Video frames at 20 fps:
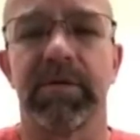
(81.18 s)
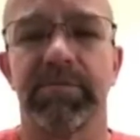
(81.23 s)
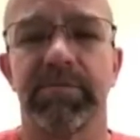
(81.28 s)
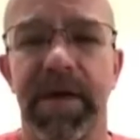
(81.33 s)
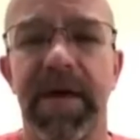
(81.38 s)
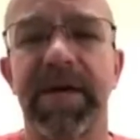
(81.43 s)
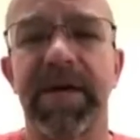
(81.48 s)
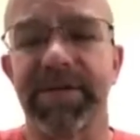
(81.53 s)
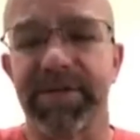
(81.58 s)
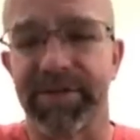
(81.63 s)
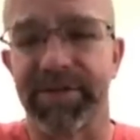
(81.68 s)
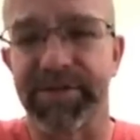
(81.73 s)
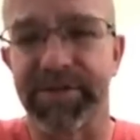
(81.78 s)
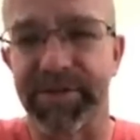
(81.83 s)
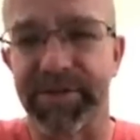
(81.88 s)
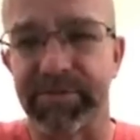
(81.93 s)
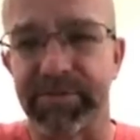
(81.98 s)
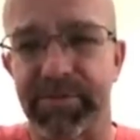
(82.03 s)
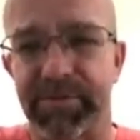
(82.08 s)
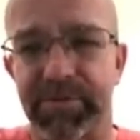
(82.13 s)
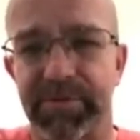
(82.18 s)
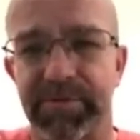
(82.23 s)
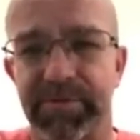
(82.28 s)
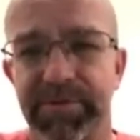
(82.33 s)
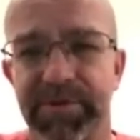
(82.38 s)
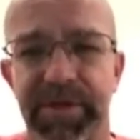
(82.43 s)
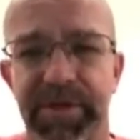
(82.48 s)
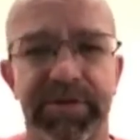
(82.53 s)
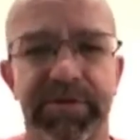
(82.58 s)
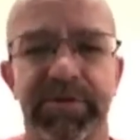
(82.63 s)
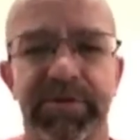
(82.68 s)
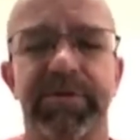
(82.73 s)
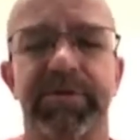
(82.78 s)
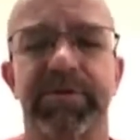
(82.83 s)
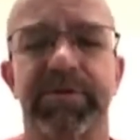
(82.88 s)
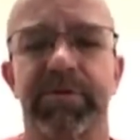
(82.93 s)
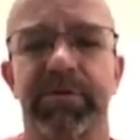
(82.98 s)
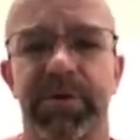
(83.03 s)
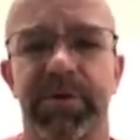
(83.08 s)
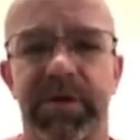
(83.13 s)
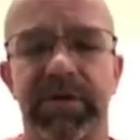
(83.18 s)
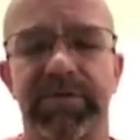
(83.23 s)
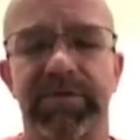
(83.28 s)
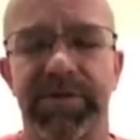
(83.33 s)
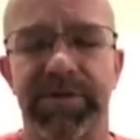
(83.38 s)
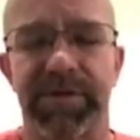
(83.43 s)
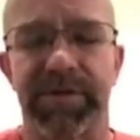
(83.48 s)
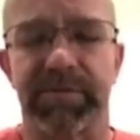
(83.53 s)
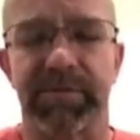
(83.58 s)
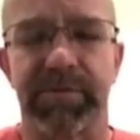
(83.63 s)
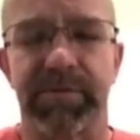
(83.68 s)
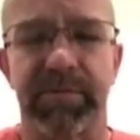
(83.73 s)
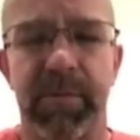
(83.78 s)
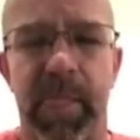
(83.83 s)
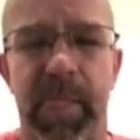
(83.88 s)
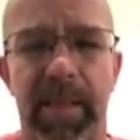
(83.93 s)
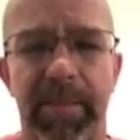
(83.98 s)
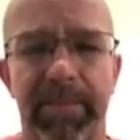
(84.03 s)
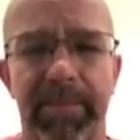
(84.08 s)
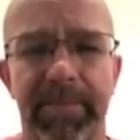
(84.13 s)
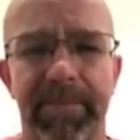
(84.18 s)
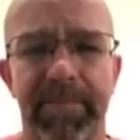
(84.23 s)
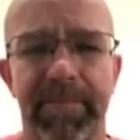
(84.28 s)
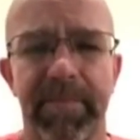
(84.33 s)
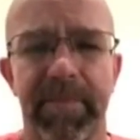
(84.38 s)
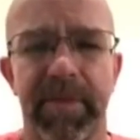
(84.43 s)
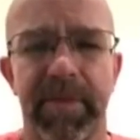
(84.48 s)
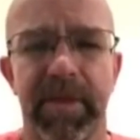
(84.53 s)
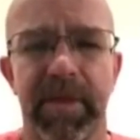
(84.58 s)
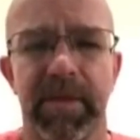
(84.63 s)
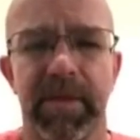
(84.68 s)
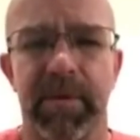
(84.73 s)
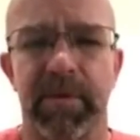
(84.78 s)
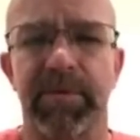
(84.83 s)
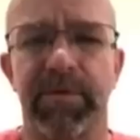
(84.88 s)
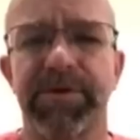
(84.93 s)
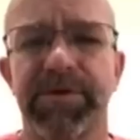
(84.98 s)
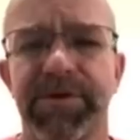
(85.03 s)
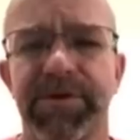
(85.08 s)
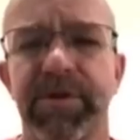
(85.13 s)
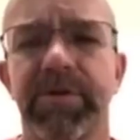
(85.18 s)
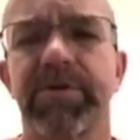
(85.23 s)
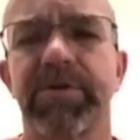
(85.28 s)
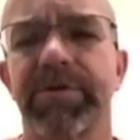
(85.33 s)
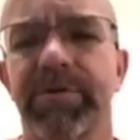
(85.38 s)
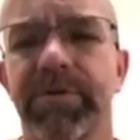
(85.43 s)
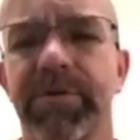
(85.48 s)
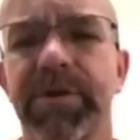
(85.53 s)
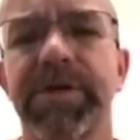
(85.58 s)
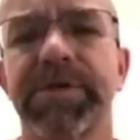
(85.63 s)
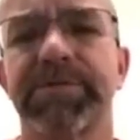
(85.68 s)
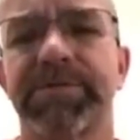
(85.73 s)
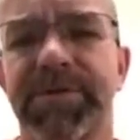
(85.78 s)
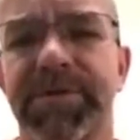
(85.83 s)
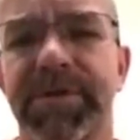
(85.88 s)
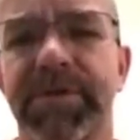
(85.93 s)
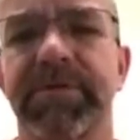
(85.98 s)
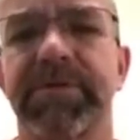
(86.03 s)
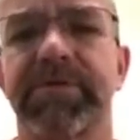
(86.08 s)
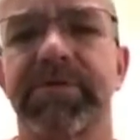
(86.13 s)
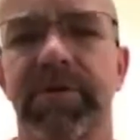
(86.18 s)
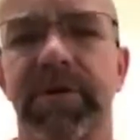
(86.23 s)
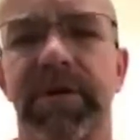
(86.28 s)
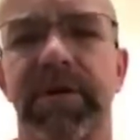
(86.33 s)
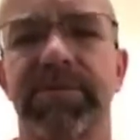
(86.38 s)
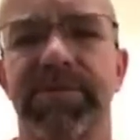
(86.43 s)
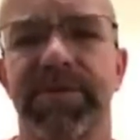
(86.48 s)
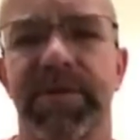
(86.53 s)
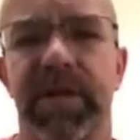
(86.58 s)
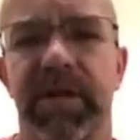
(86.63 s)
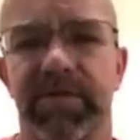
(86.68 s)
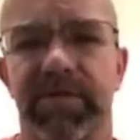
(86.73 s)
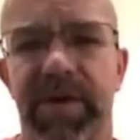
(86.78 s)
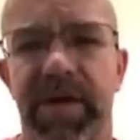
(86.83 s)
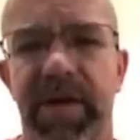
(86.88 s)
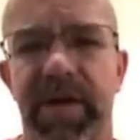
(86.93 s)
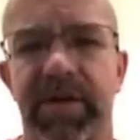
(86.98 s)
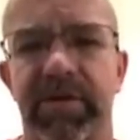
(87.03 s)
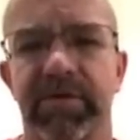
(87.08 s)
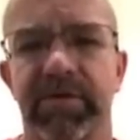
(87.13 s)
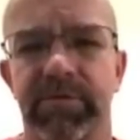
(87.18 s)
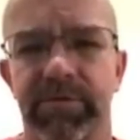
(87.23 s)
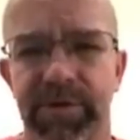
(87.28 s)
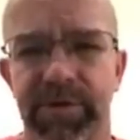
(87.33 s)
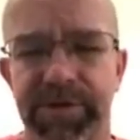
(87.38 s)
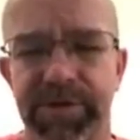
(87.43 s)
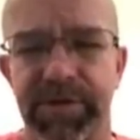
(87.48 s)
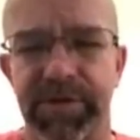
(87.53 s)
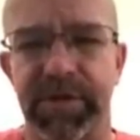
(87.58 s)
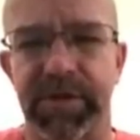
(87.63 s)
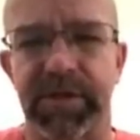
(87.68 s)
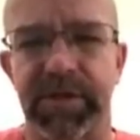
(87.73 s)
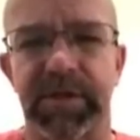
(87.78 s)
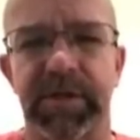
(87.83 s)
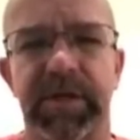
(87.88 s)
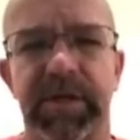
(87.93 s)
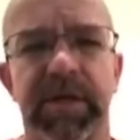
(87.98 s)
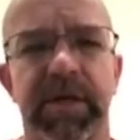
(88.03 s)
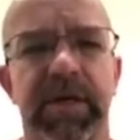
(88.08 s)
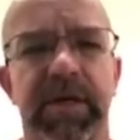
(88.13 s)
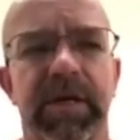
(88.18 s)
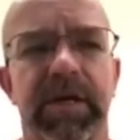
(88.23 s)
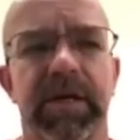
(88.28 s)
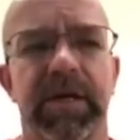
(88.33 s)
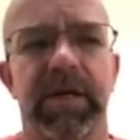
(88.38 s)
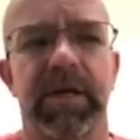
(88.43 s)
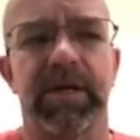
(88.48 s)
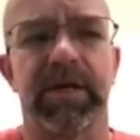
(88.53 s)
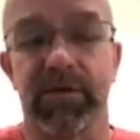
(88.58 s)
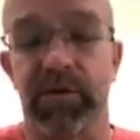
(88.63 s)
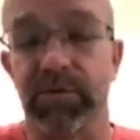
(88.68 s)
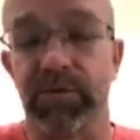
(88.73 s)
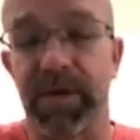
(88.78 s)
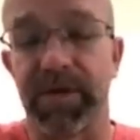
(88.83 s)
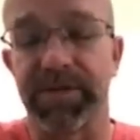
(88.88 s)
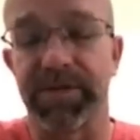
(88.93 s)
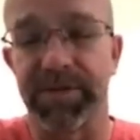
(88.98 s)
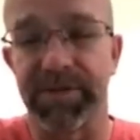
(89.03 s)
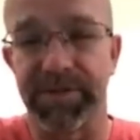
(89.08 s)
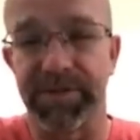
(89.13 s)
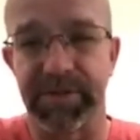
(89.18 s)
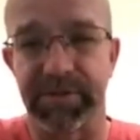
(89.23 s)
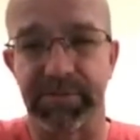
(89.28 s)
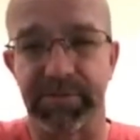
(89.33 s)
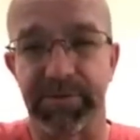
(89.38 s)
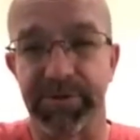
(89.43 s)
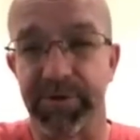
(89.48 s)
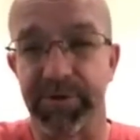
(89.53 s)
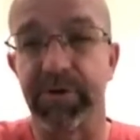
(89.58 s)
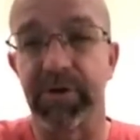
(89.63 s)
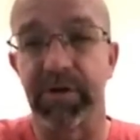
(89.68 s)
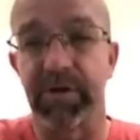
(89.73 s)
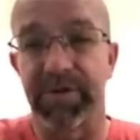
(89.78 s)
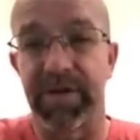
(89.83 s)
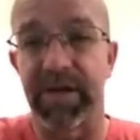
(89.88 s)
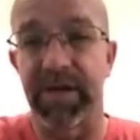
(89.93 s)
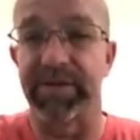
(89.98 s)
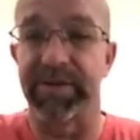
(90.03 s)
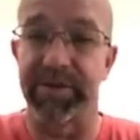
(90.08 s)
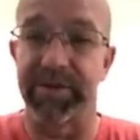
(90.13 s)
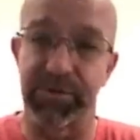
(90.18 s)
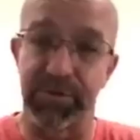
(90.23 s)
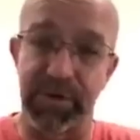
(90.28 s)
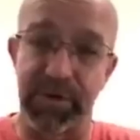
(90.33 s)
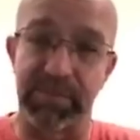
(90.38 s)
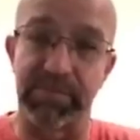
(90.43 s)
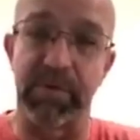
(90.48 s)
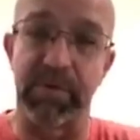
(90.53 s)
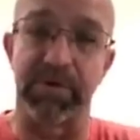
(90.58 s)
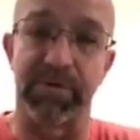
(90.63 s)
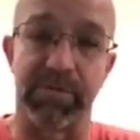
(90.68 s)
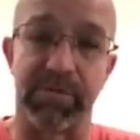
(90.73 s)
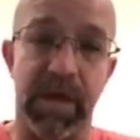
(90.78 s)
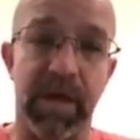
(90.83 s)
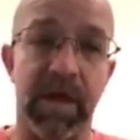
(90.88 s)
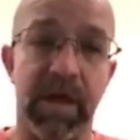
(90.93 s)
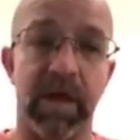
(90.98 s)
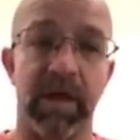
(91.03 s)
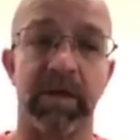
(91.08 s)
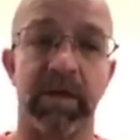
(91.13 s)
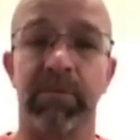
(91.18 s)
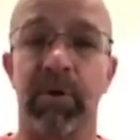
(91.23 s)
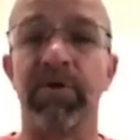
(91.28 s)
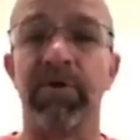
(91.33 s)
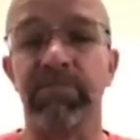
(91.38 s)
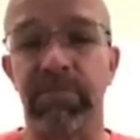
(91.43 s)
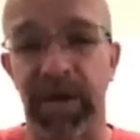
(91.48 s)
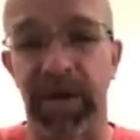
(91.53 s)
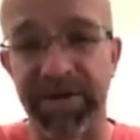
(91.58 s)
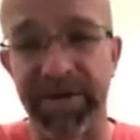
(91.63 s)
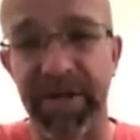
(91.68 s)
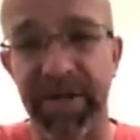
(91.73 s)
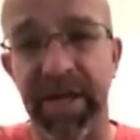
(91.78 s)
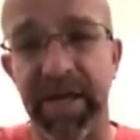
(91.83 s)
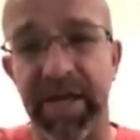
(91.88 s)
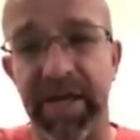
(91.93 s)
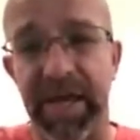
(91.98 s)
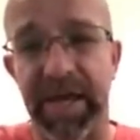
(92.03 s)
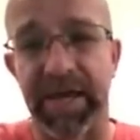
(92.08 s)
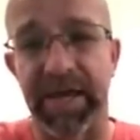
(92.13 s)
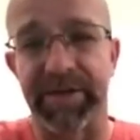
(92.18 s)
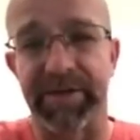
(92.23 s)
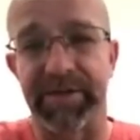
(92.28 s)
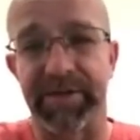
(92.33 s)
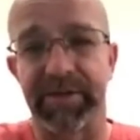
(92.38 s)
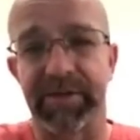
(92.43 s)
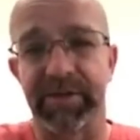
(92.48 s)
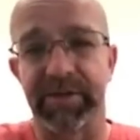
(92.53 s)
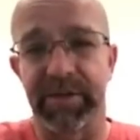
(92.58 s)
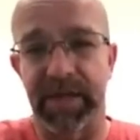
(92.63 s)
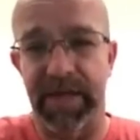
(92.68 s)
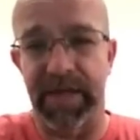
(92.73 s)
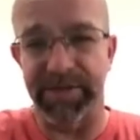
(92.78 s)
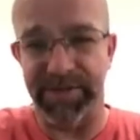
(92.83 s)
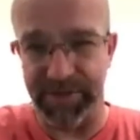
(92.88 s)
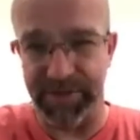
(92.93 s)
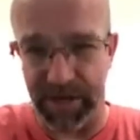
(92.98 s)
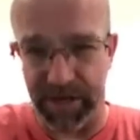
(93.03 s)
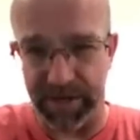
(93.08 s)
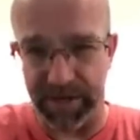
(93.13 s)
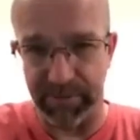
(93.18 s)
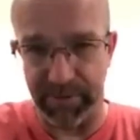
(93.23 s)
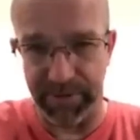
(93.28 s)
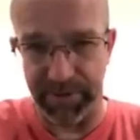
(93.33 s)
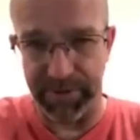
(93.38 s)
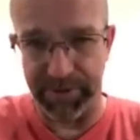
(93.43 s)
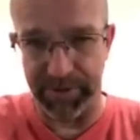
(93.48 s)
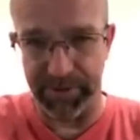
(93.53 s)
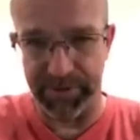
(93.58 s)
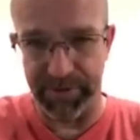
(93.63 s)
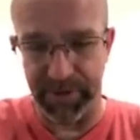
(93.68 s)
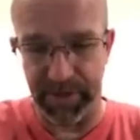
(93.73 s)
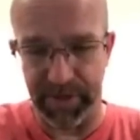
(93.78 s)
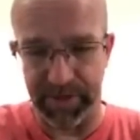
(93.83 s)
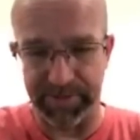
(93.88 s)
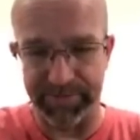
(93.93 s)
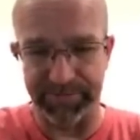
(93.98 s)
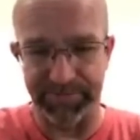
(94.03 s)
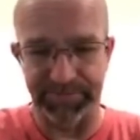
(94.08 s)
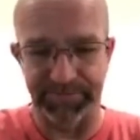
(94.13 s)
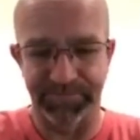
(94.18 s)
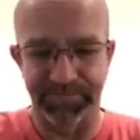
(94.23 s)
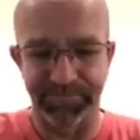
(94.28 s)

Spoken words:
back in December, second or third week of December. But I want to share three specific dreams that I've had recently, going back to December, two that I've had this week, both Monday and last night, Monday and Tuesday night.